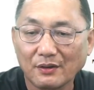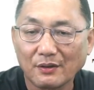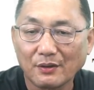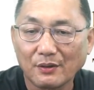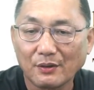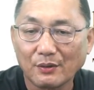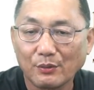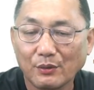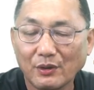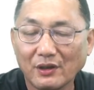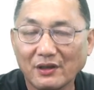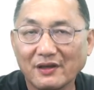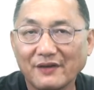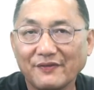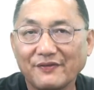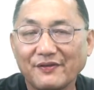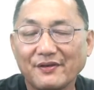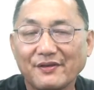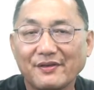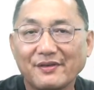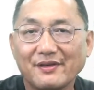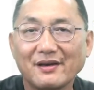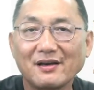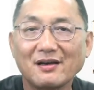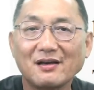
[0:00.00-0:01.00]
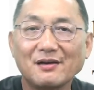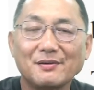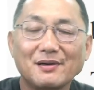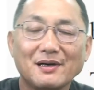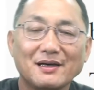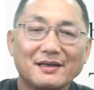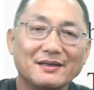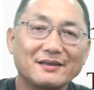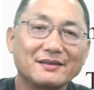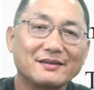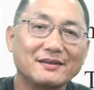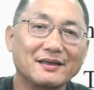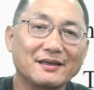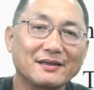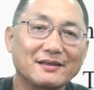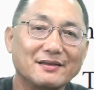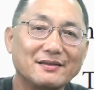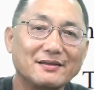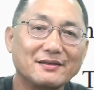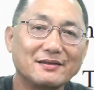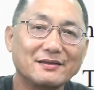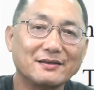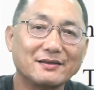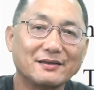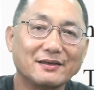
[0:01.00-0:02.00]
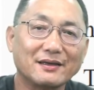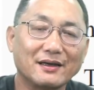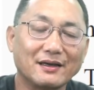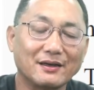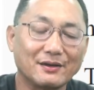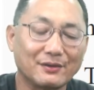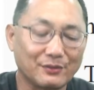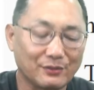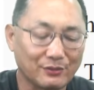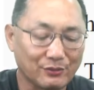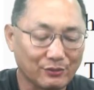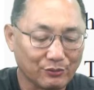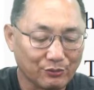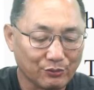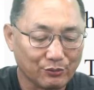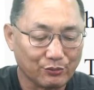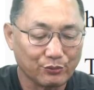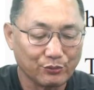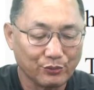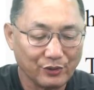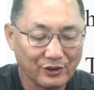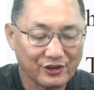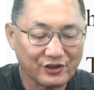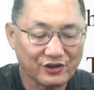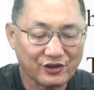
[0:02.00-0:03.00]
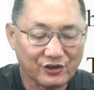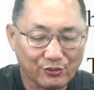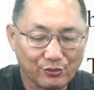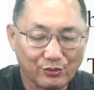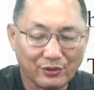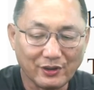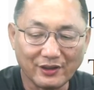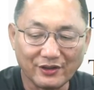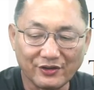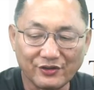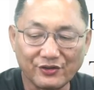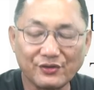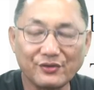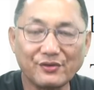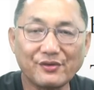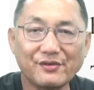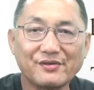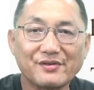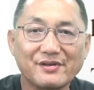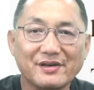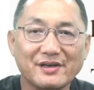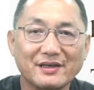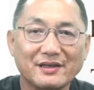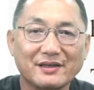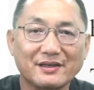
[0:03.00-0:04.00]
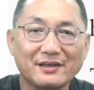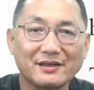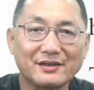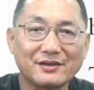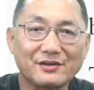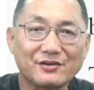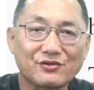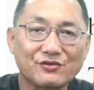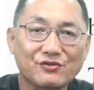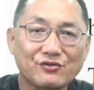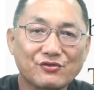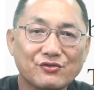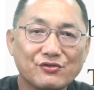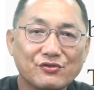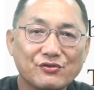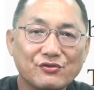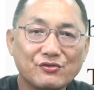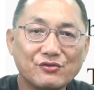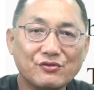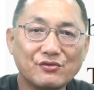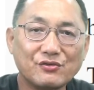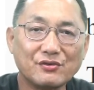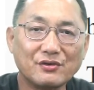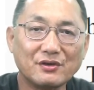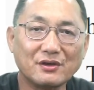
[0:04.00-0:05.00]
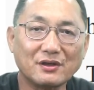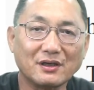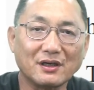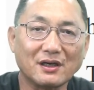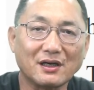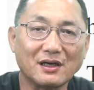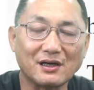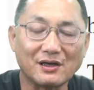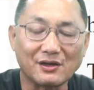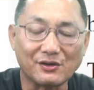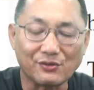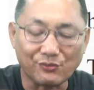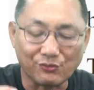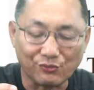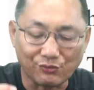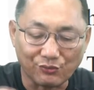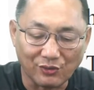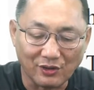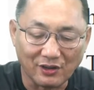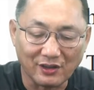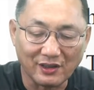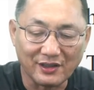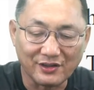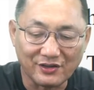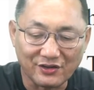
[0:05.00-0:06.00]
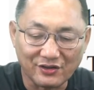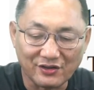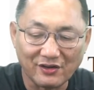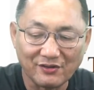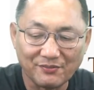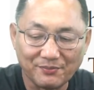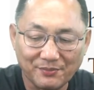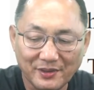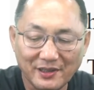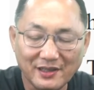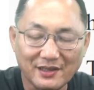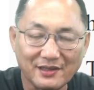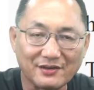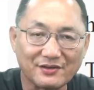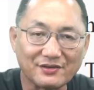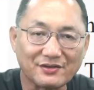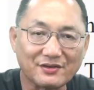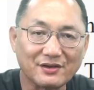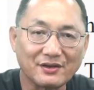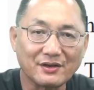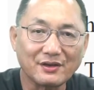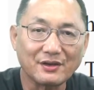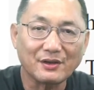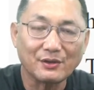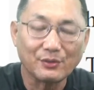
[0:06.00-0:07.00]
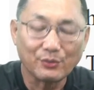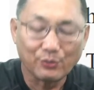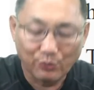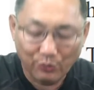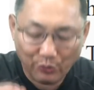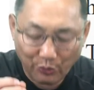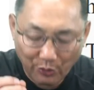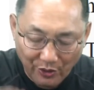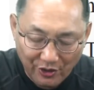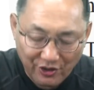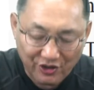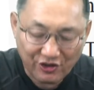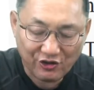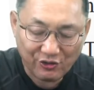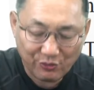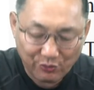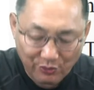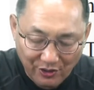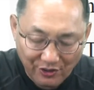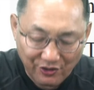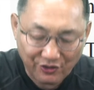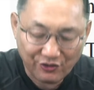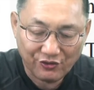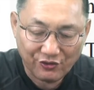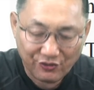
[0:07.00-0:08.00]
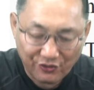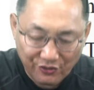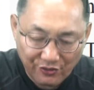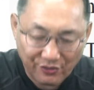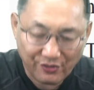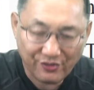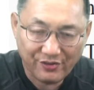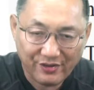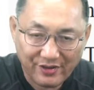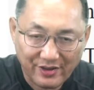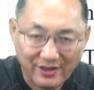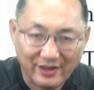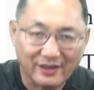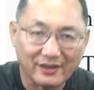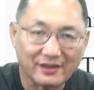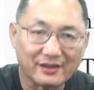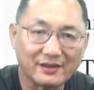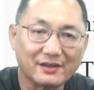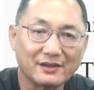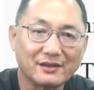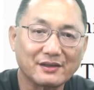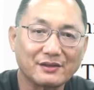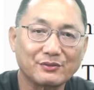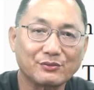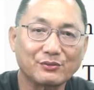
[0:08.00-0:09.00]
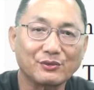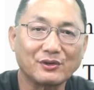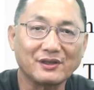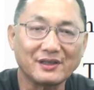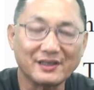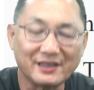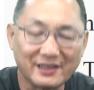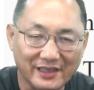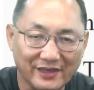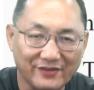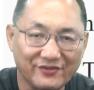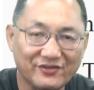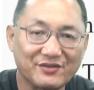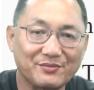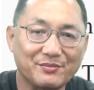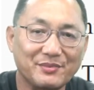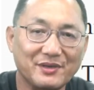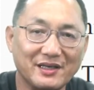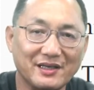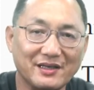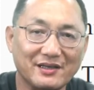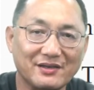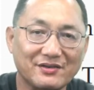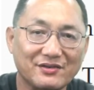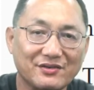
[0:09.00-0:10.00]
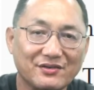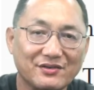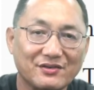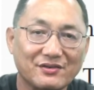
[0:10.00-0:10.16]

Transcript: Well, if you think about it then, which one do you think is true religion of peace? Which one do you think really gives peace?